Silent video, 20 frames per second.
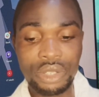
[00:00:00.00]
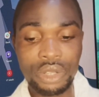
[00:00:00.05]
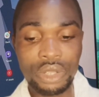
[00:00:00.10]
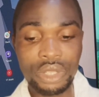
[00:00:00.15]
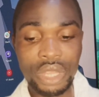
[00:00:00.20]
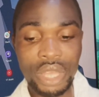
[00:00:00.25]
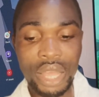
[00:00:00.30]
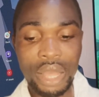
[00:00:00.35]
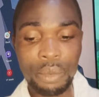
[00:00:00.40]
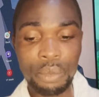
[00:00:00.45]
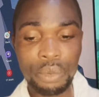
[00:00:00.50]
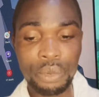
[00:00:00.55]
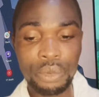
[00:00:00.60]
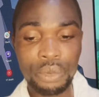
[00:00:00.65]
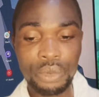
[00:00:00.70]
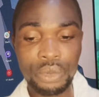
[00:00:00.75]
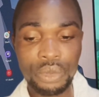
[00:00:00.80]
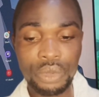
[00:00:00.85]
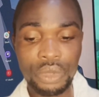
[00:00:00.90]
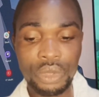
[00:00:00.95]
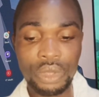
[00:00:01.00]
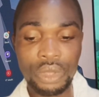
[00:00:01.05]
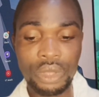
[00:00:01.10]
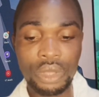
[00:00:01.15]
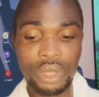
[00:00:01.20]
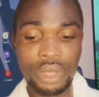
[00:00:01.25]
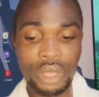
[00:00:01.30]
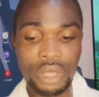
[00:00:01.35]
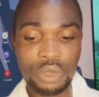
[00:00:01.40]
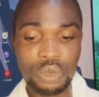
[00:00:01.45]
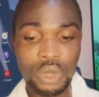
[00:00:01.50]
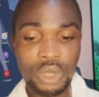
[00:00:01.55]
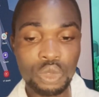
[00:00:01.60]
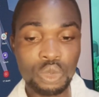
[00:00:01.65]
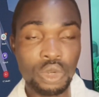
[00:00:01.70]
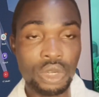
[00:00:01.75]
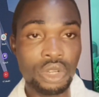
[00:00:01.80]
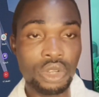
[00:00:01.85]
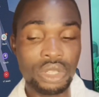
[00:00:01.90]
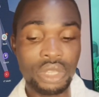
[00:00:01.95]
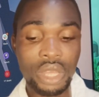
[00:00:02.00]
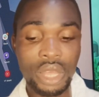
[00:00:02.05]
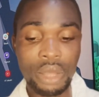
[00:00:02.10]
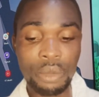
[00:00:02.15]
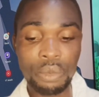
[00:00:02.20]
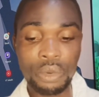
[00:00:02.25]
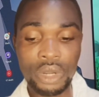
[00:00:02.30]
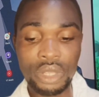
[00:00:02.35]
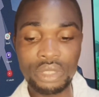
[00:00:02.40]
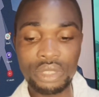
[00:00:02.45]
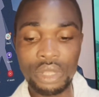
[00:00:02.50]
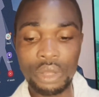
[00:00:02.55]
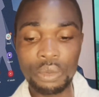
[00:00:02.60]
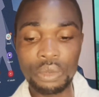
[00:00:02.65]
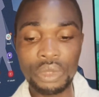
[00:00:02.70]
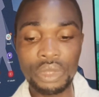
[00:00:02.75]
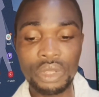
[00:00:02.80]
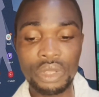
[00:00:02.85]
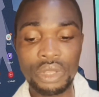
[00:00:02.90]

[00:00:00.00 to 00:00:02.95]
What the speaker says: on the app. Yes, we are scrolling on the app right now.